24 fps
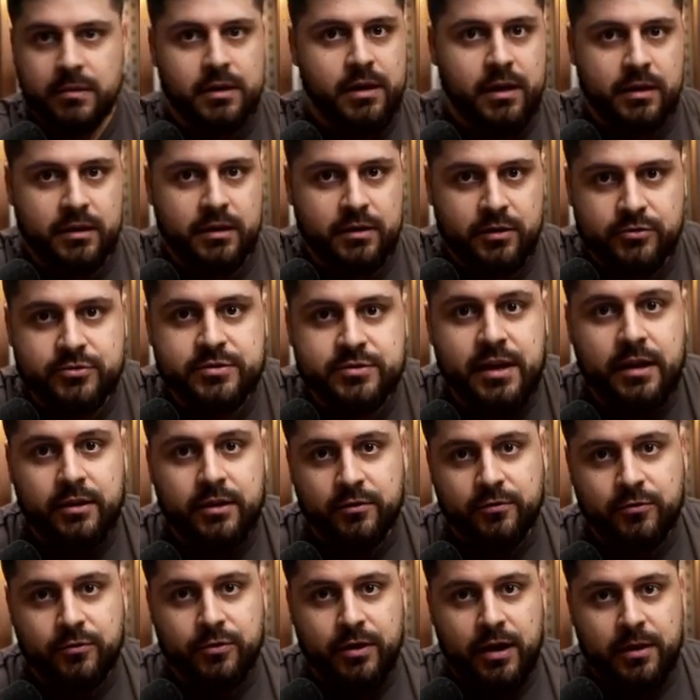any
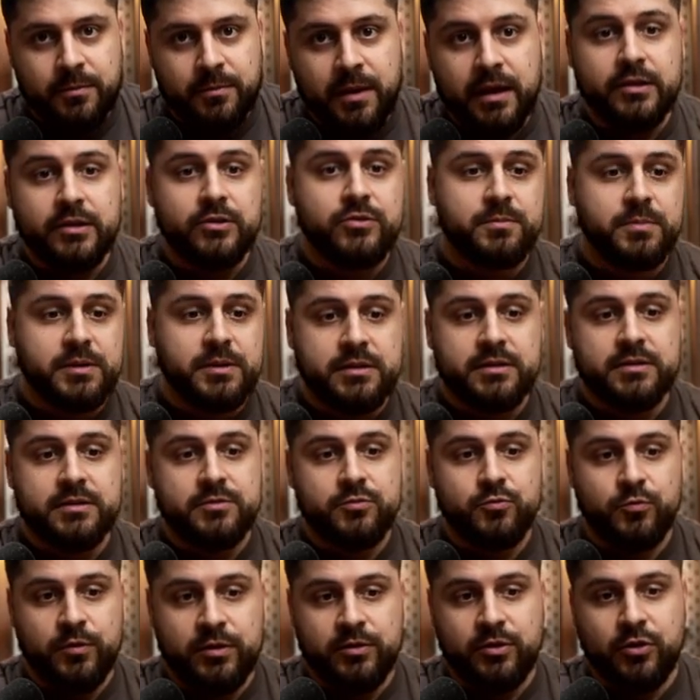newsletter for that matter,
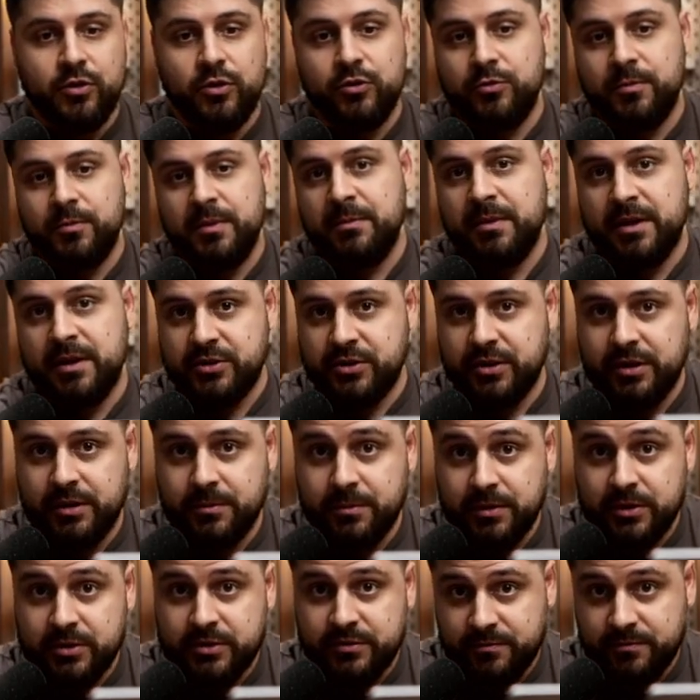but we're going to be
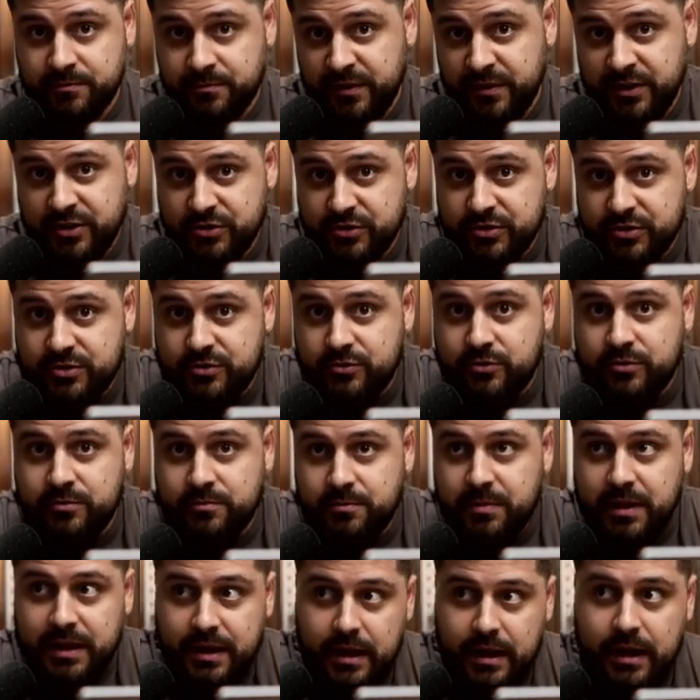mentioning a bunch of features
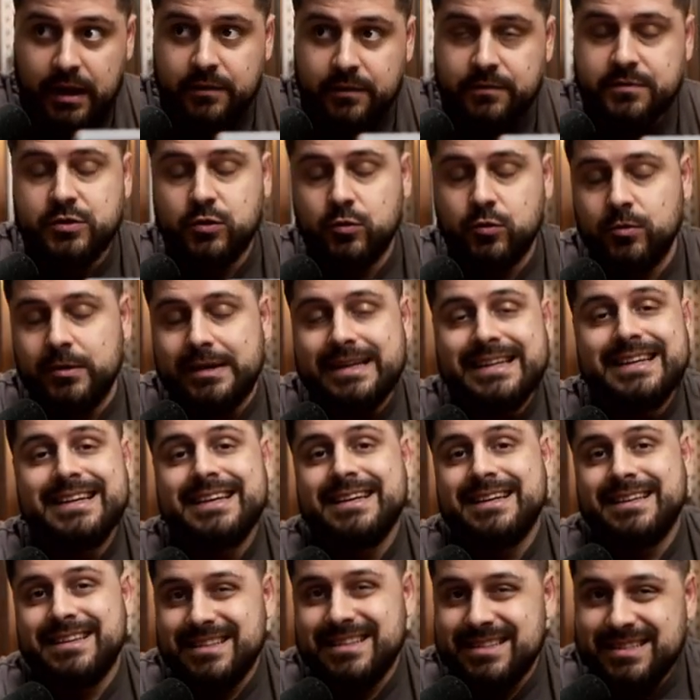on Beehiiv, so
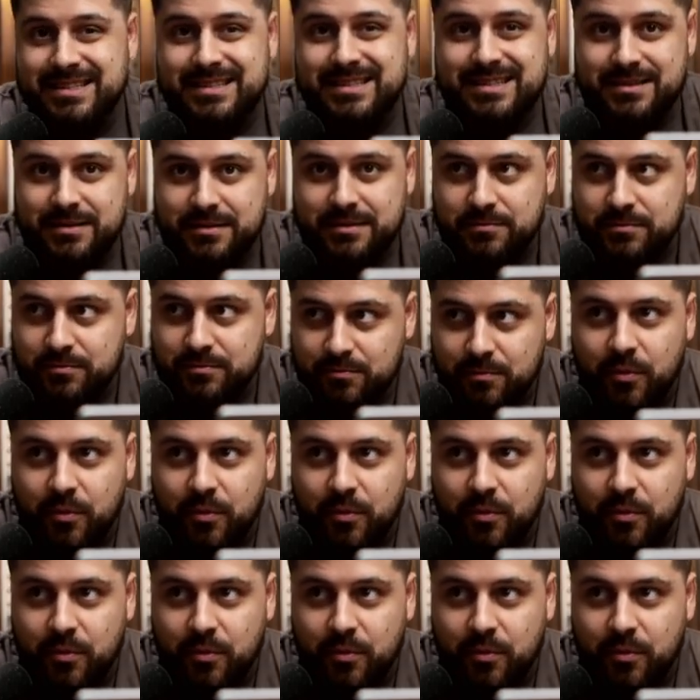this is